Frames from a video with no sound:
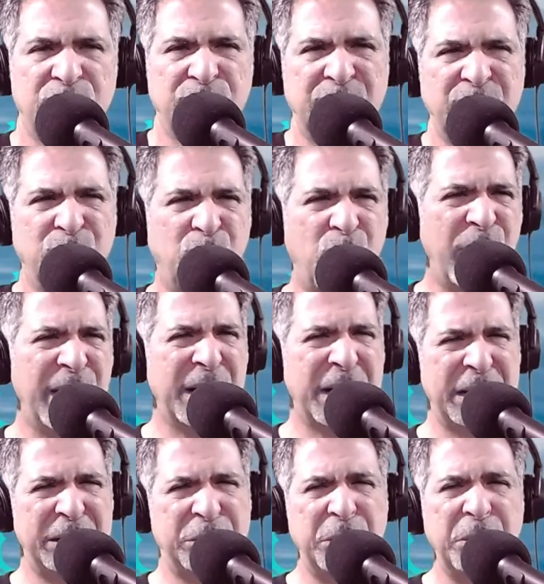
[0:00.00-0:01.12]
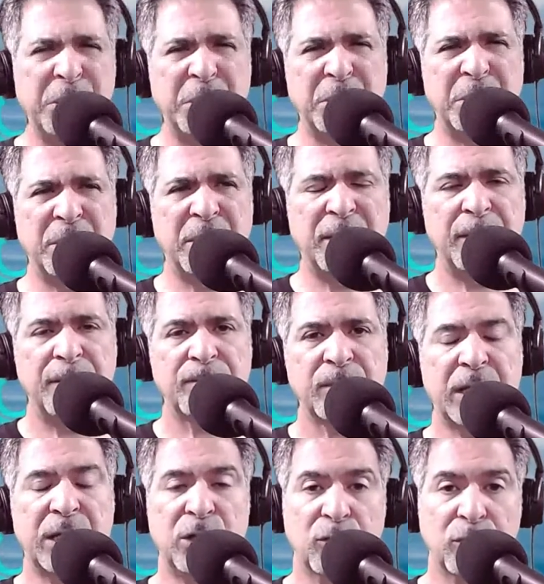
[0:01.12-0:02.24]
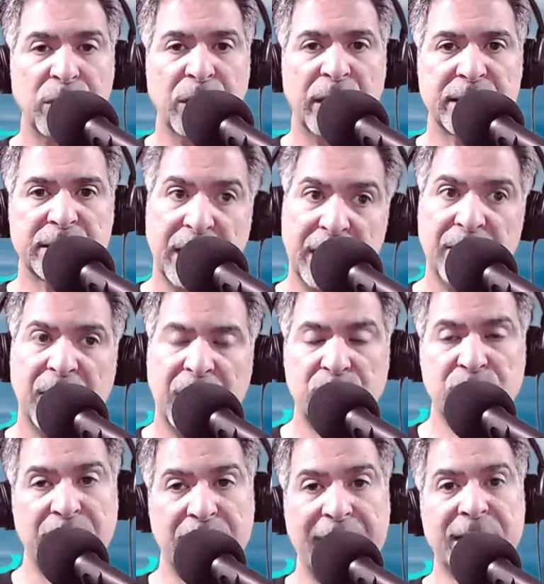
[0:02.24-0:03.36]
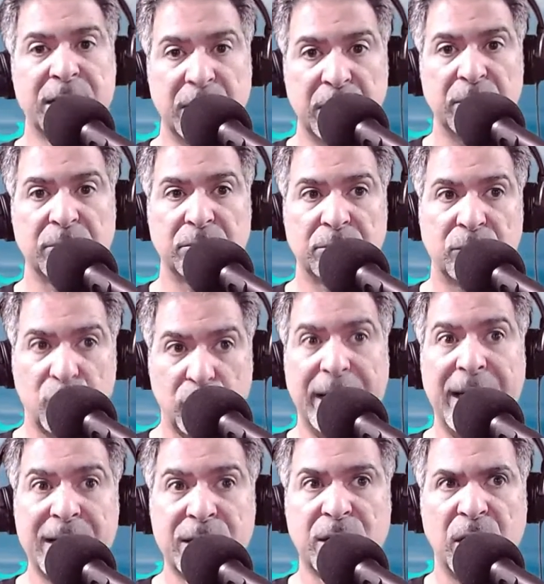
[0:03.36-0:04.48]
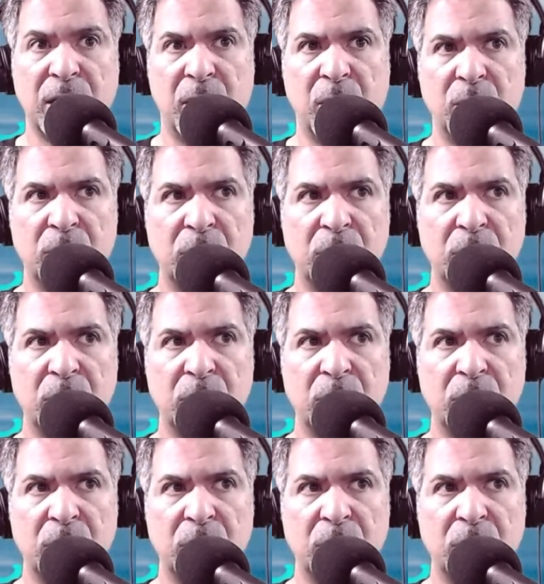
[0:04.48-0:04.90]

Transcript: me. What did I do? And then you realize, hey, I was in an accident 3 days ago.